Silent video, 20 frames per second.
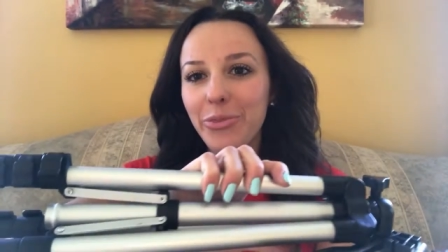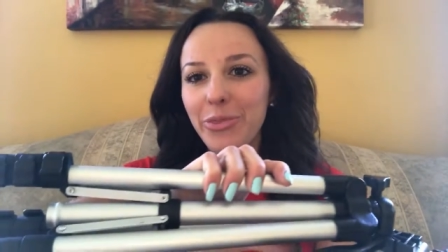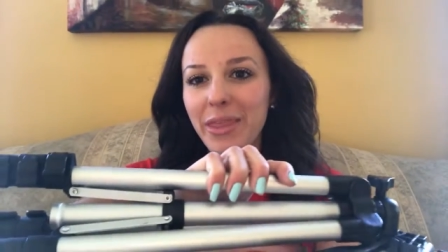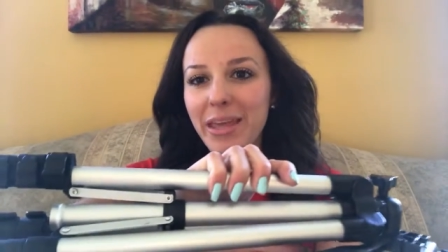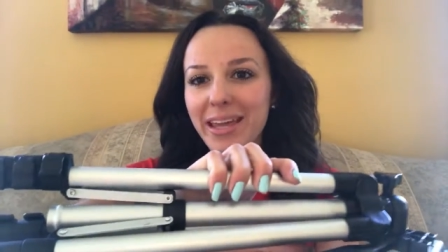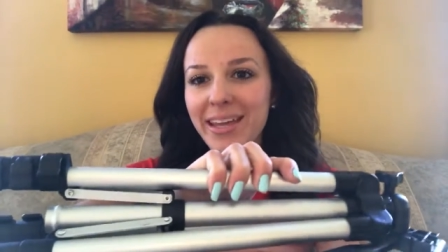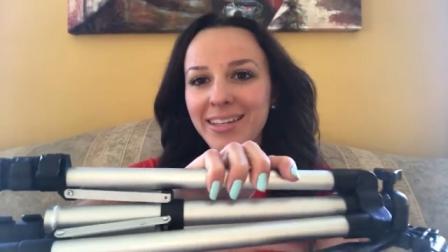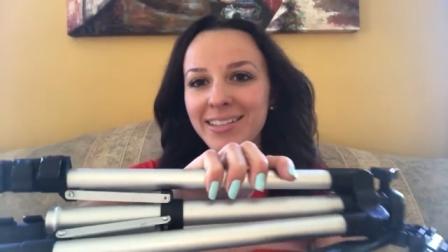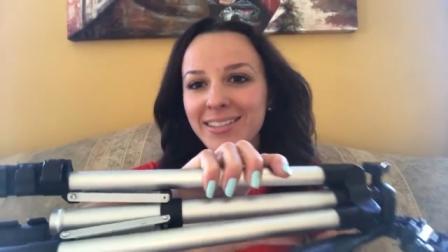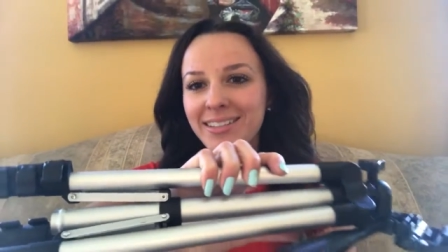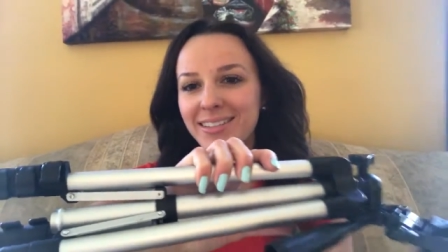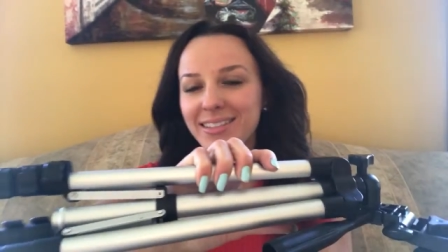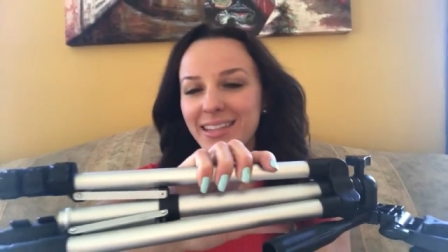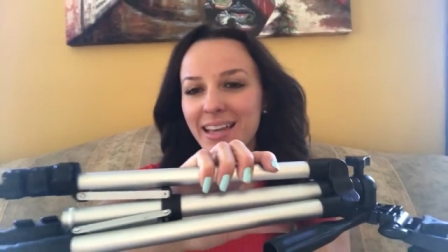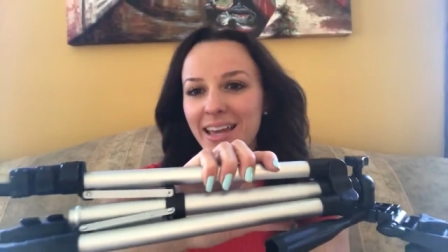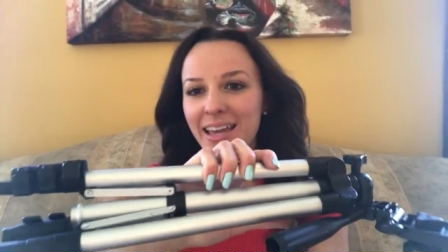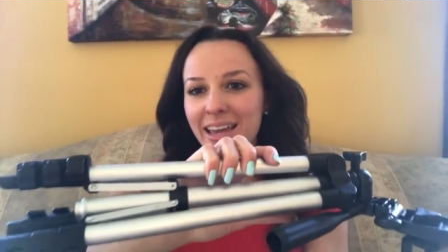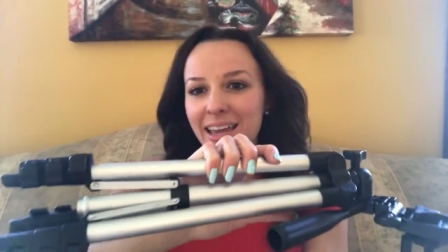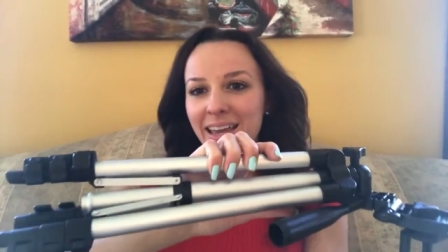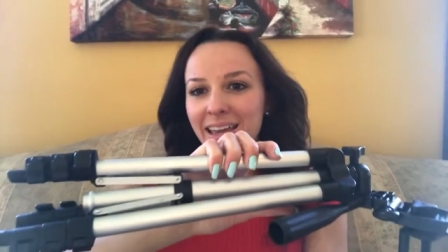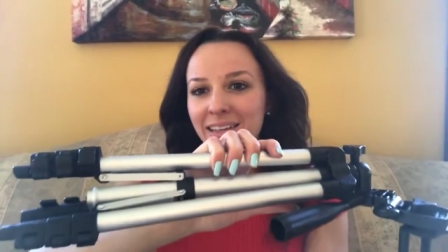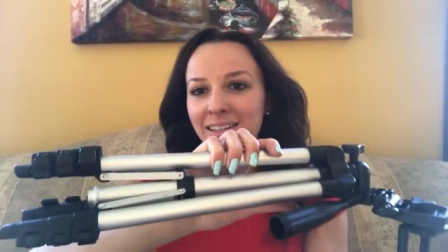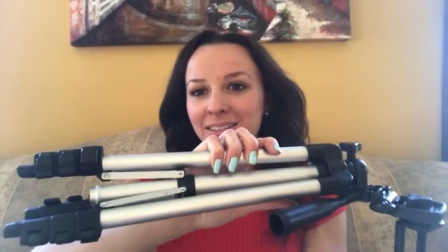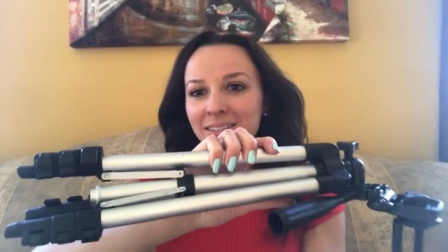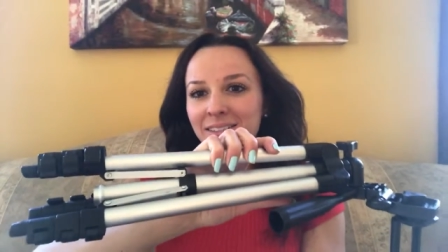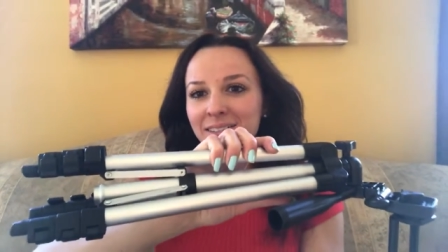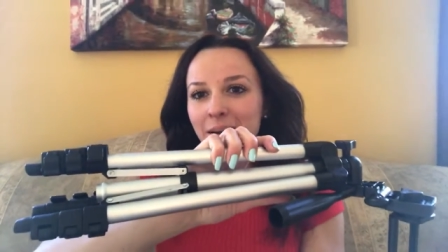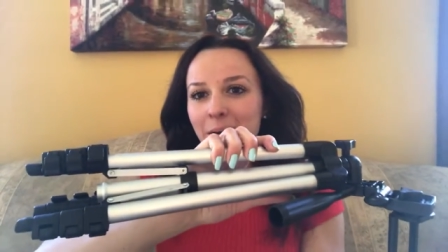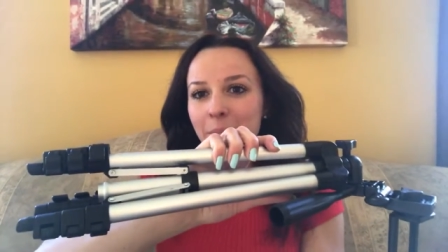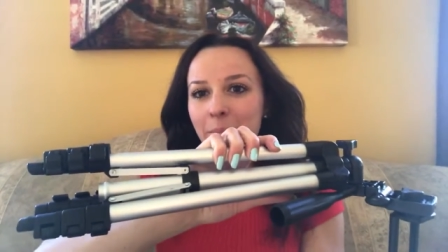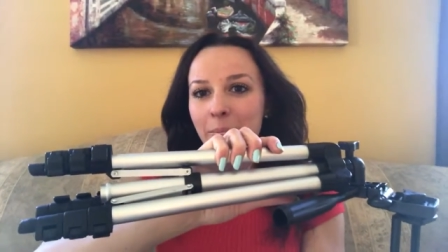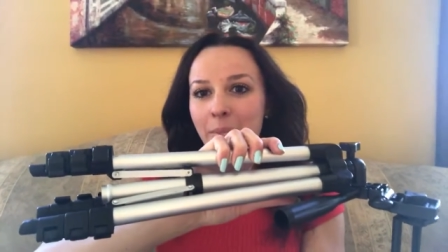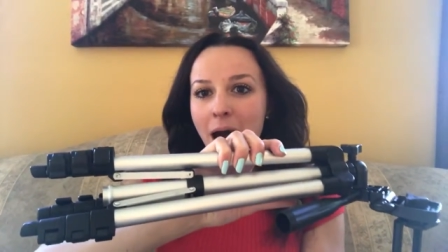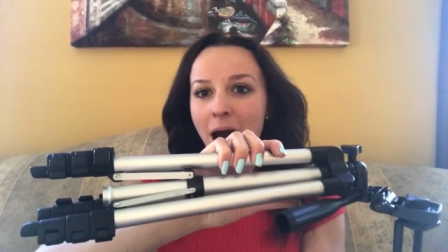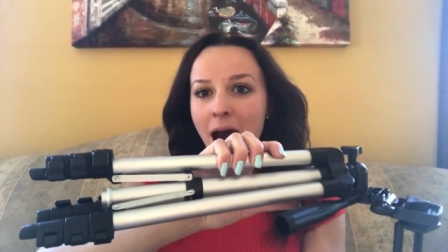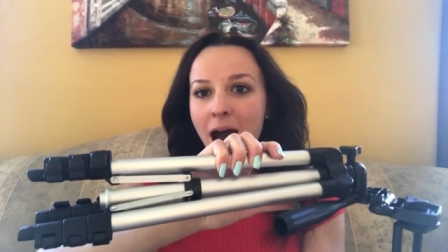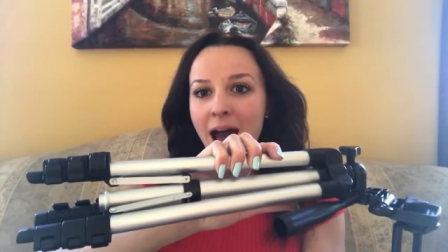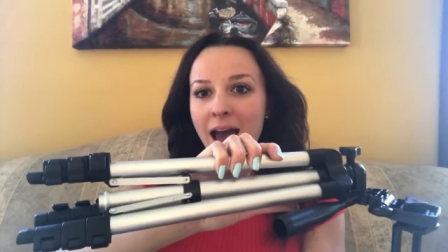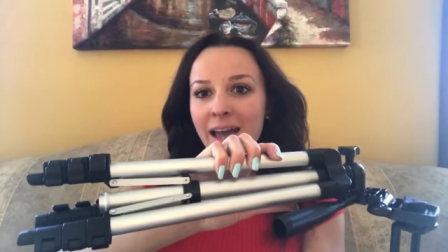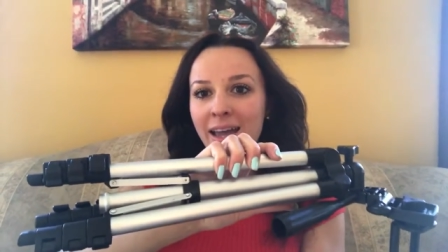This is
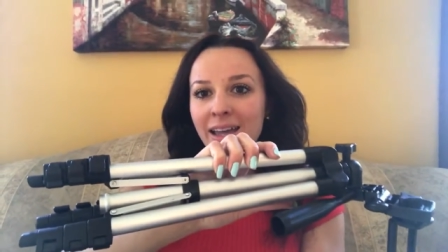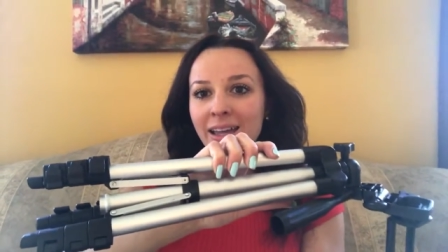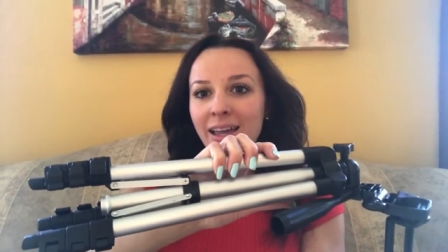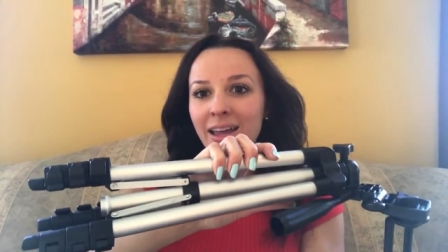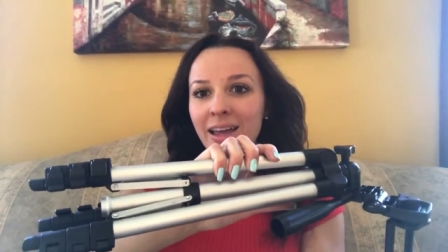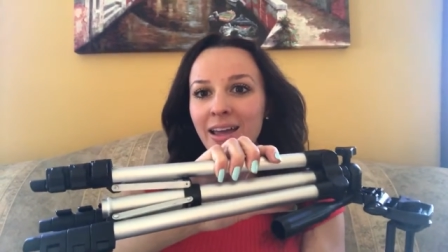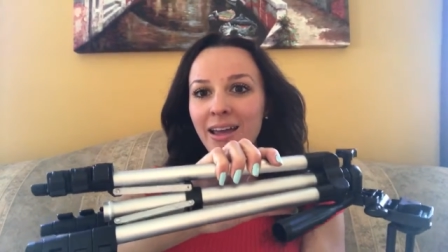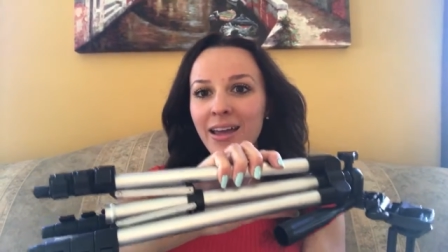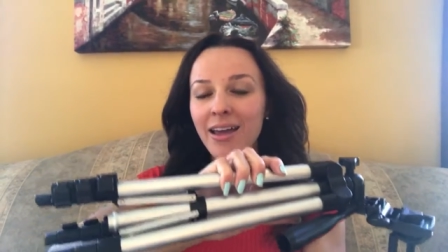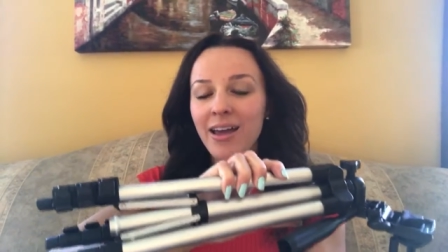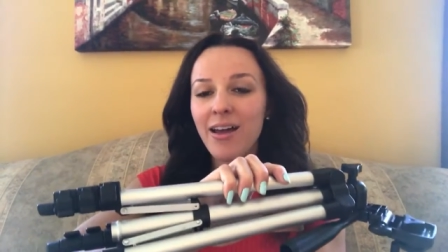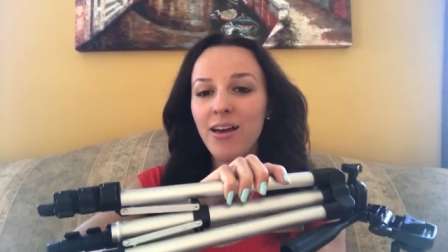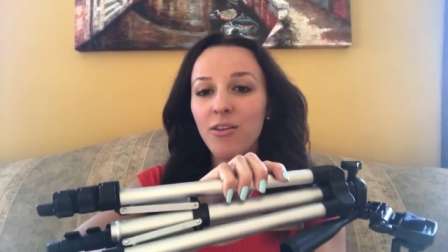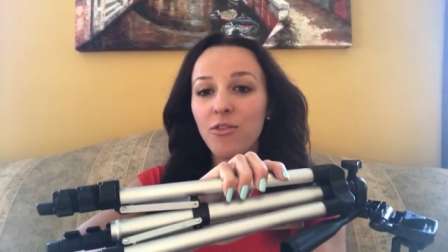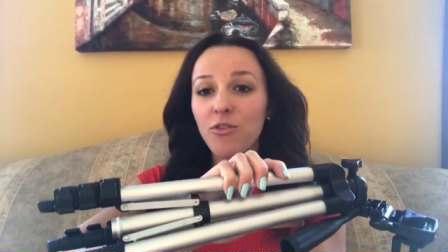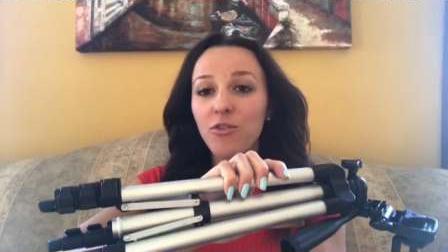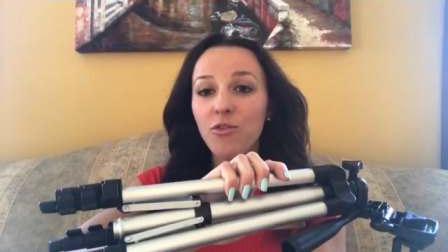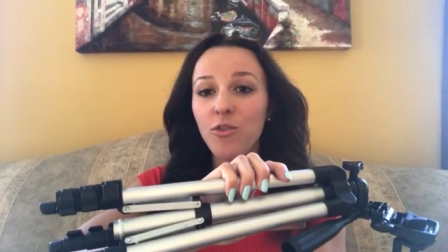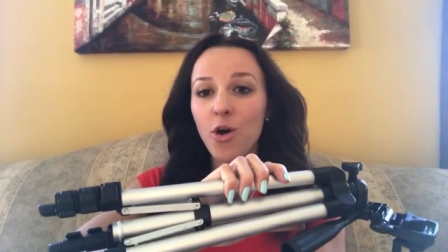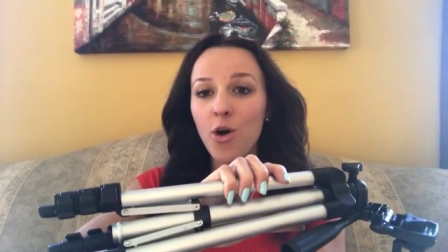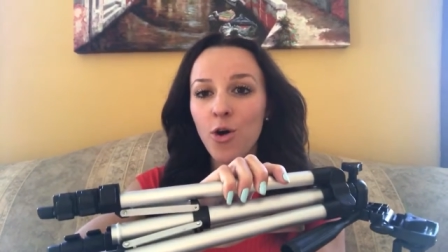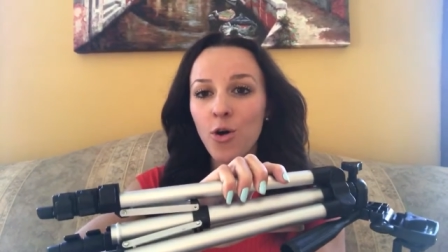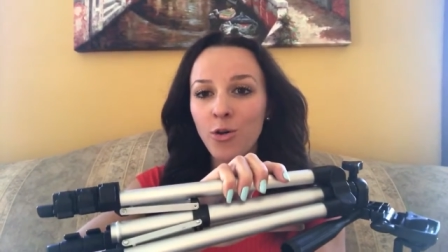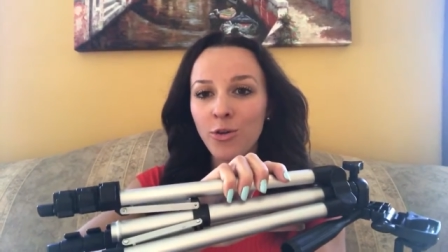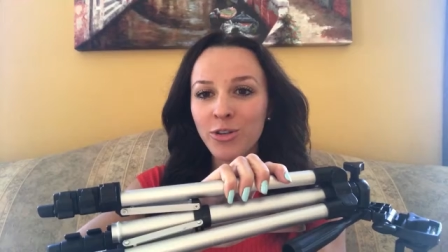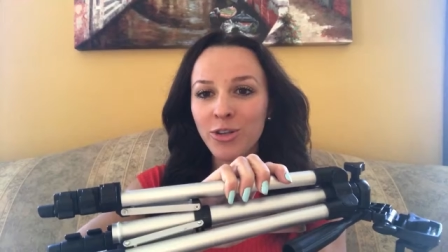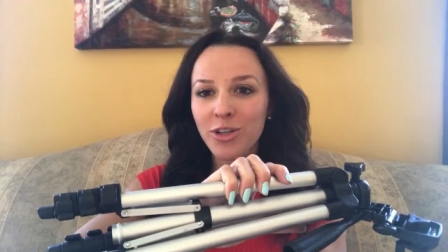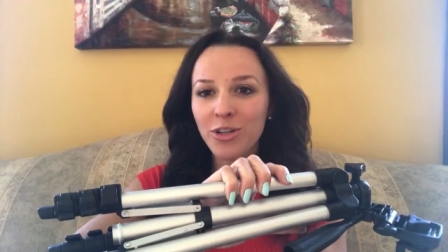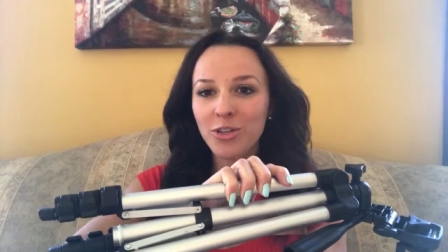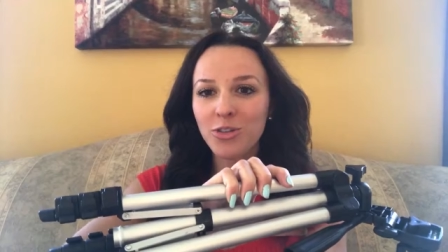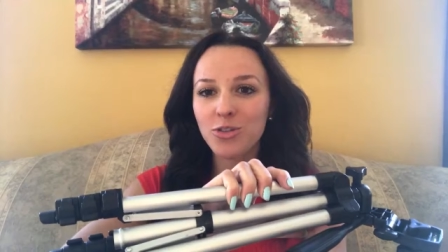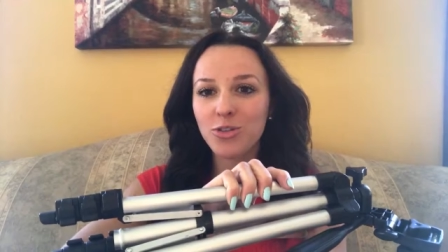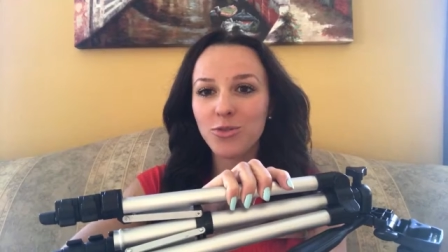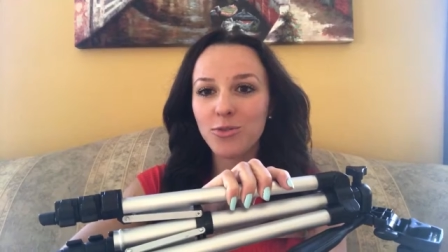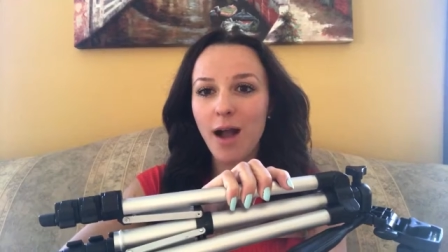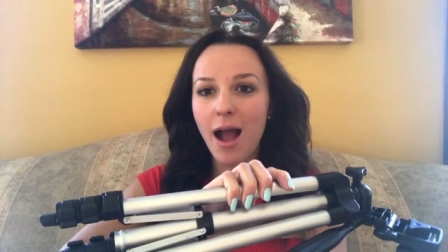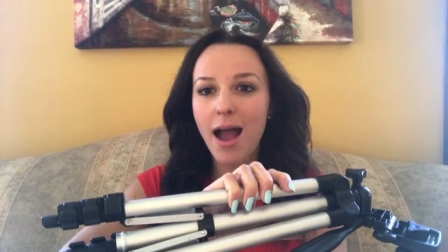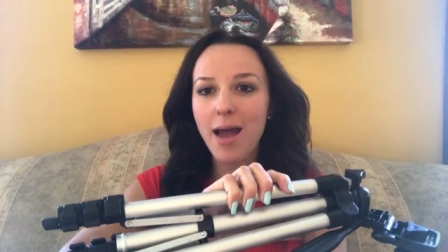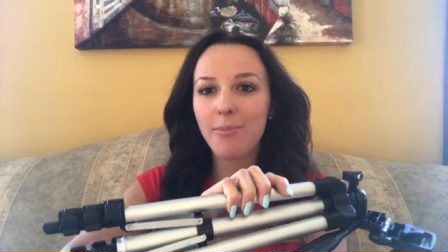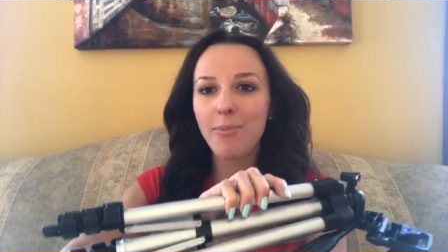my phone
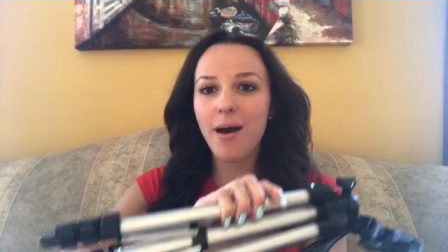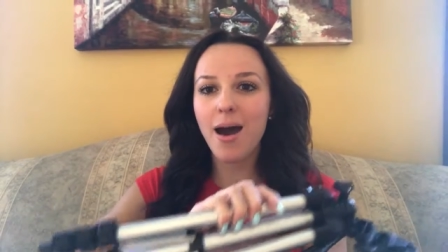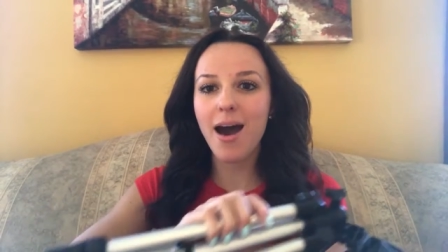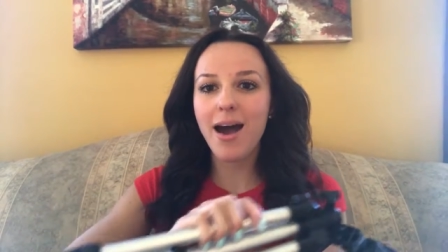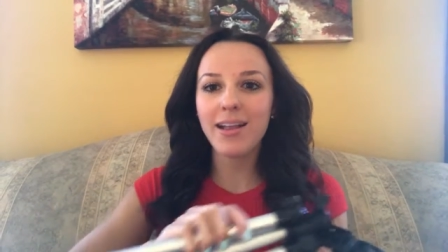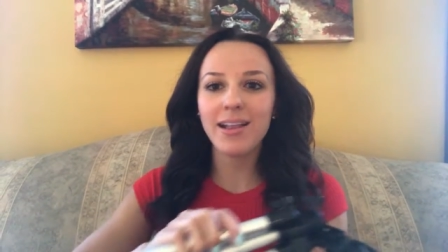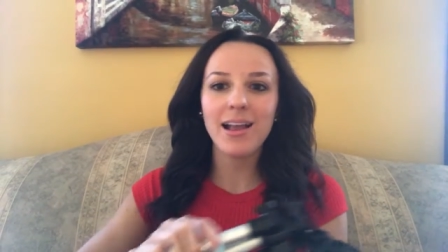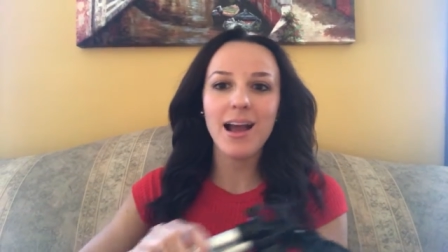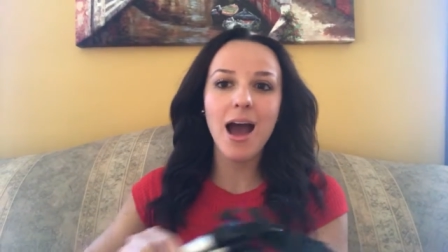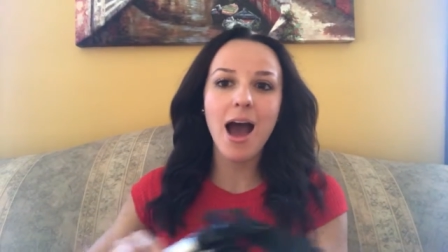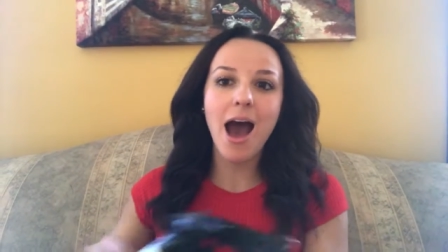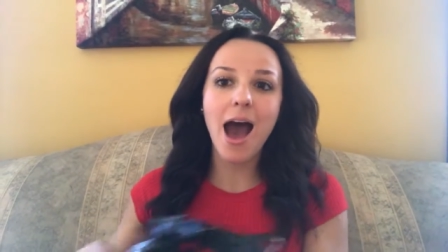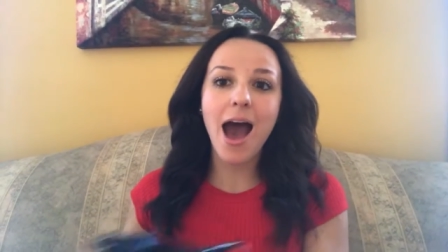tripod.